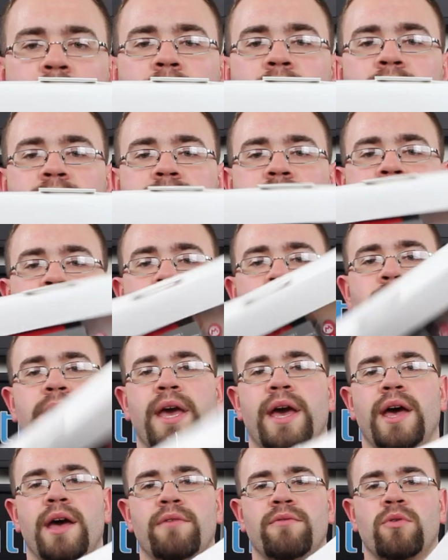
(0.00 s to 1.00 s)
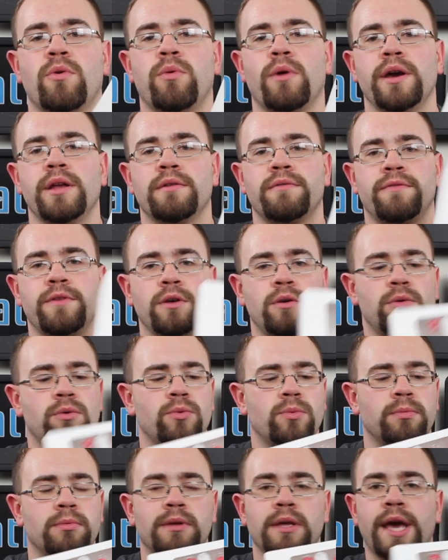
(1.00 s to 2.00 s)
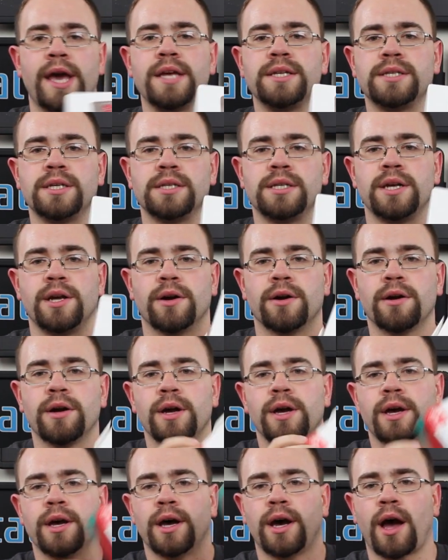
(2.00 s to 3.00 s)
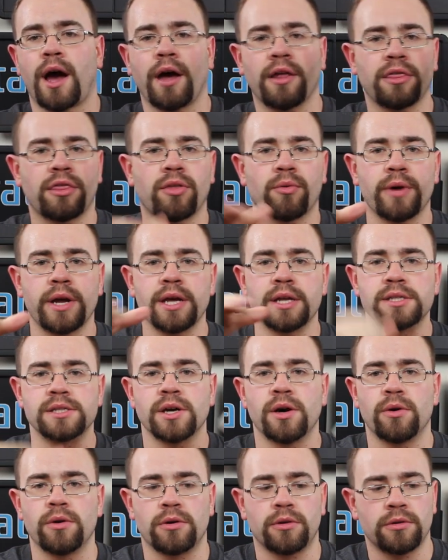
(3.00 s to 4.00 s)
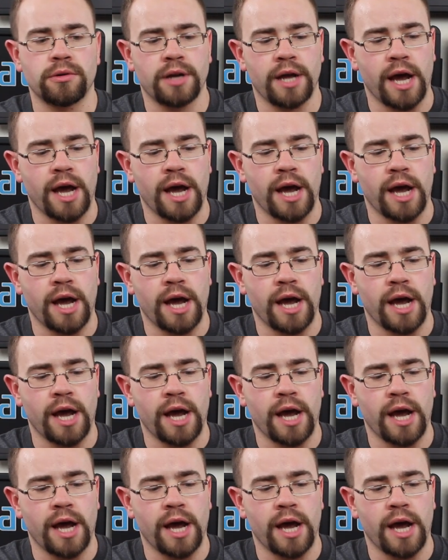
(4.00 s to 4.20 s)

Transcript: Hey guys, so we have quite a few cases here, 3 in total.